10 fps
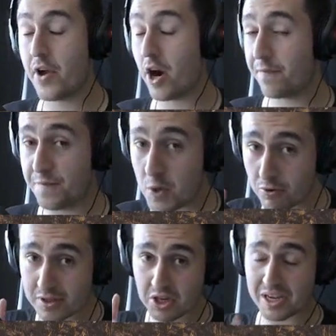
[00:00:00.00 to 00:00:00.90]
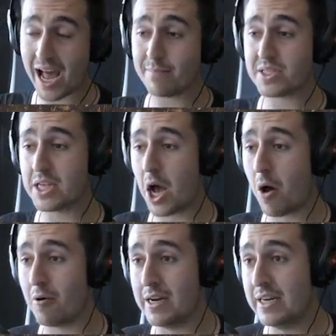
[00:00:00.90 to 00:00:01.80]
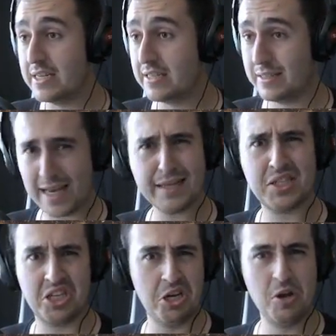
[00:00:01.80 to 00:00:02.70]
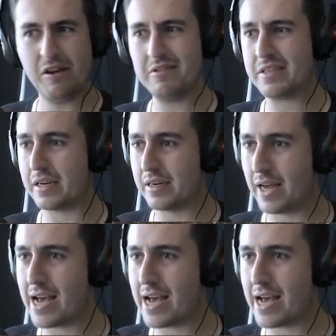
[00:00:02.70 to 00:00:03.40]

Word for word: There are a few to come, so stay tuned.